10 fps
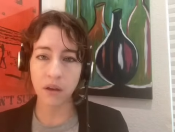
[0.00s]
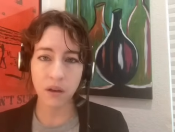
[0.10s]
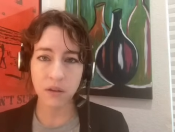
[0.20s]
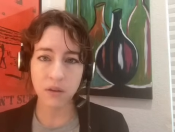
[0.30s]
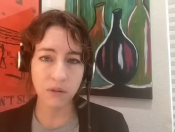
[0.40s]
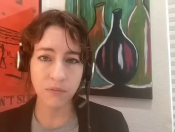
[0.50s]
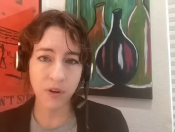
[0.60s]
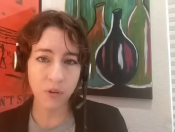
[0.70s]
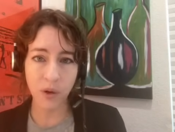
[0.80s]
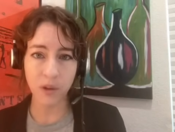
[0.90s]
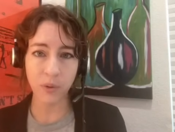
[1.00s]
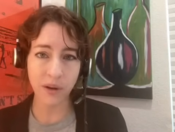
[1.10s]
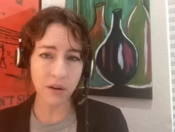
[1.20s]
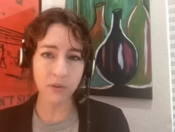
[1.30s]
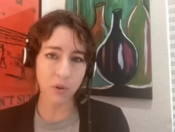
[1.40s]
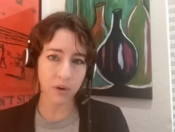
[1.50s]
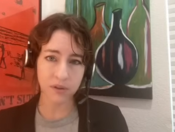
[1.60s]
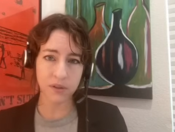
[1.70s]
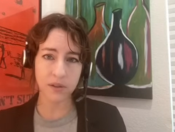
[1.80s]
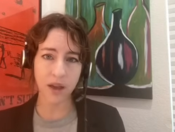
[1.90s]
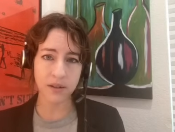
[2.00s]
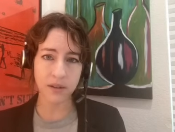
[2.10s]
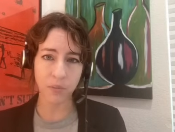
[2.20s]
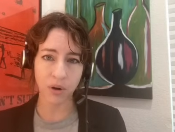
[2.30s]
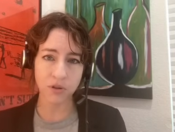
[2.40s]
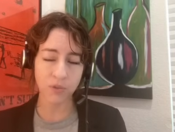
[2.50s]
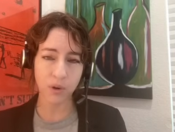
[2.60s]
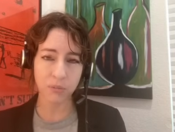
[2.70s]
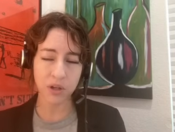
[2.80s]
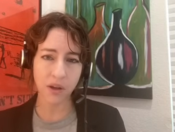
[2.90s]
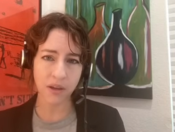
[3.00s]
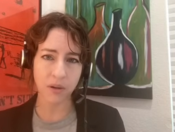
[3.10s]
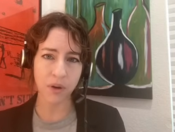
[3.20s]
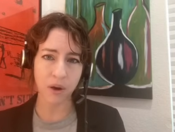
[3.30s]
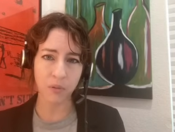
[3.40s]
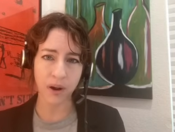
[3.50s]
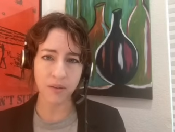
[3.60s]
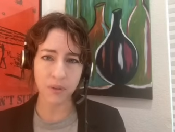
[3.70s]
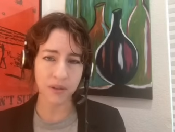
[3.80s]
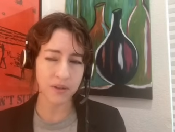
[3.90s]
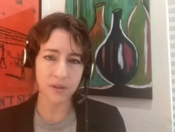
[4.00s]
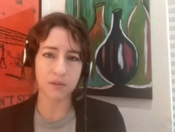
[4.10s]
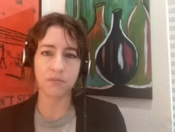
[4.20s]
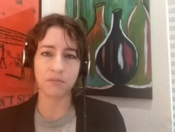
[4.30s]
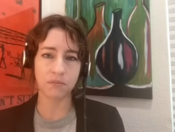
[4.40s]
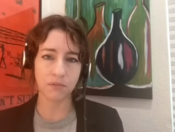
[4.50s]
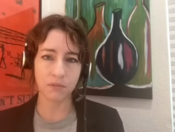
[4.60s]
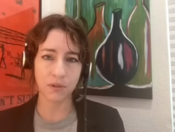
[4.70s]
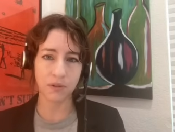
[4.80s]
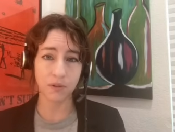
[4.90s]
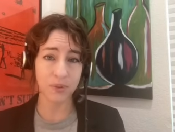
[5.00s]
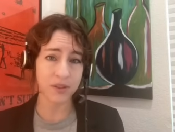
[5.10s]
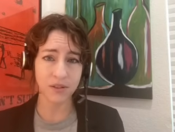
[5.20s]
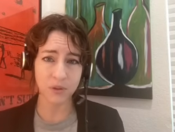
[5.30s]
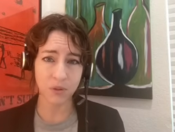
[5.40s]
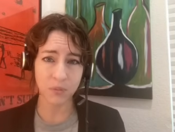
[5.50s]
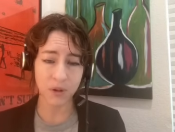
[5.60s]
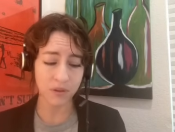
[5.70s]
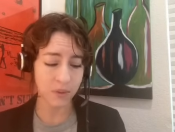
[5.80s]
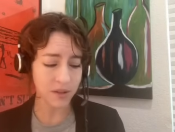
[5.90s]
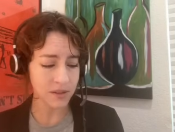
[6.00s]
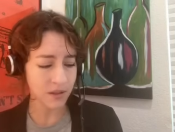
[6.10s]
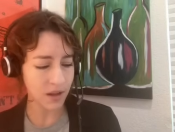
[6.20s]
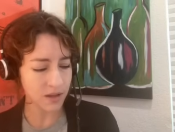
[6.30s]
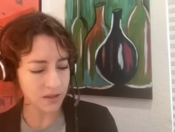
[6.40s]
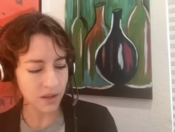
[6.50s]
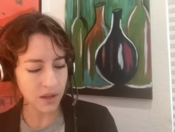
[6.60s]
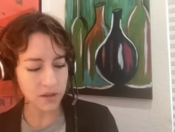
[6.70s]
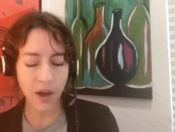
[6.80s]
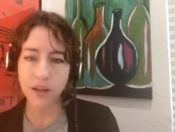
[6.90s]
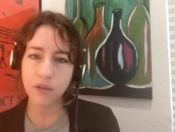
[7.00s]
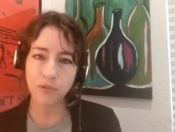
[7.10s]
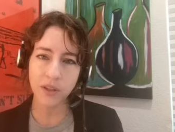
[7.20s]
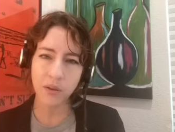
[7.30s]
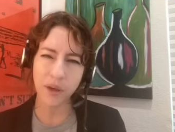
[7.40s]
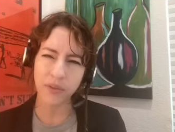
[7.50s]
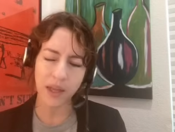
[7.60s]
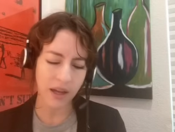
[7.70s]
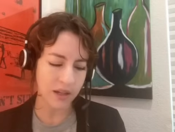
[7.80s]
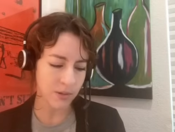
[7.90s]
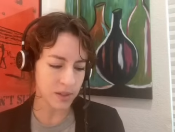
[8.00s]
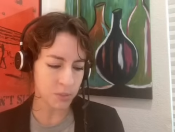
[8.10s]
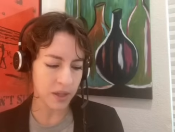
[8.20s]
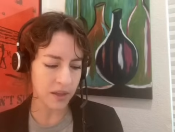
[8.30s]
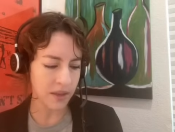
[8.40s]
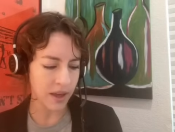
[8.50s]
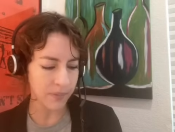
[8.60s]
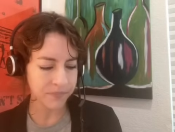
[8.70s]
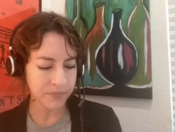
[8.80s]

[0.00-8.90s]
you're very well aware, of course, Kat Barge, of what I'm talking about, right? Because you're obsessed with the Marilyn Manson case. So, how do you feel about that? How do you explain that?